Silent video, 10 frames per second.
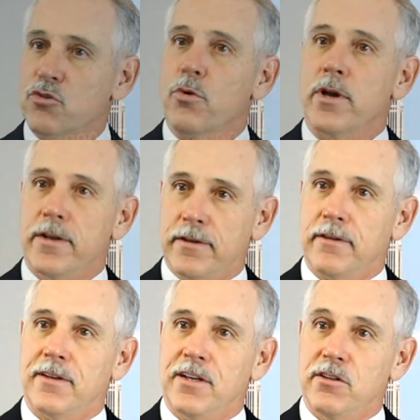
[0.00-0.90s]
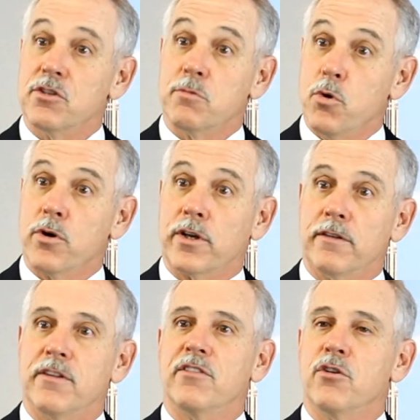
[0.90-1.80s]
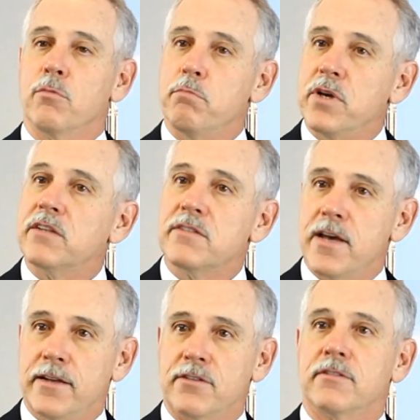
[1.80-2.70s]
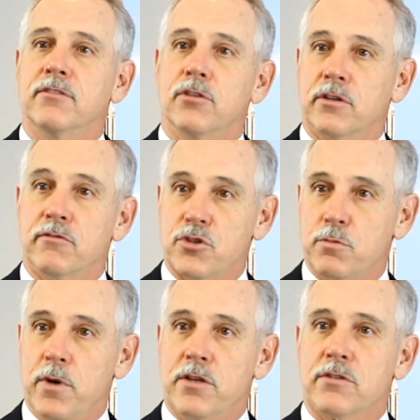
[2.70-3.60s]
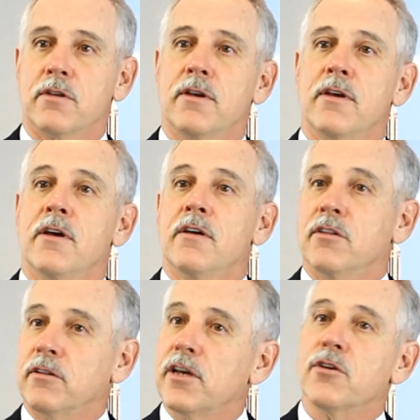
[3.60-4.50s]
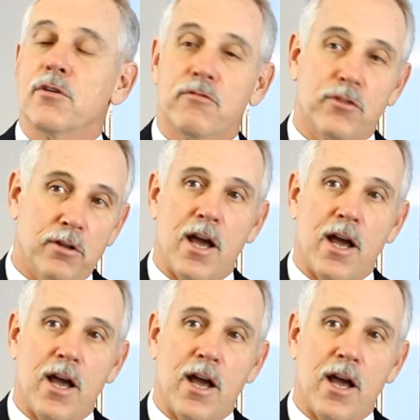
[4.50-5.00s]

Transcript: trend in this market, that they're big tenants looking for space. The leader for the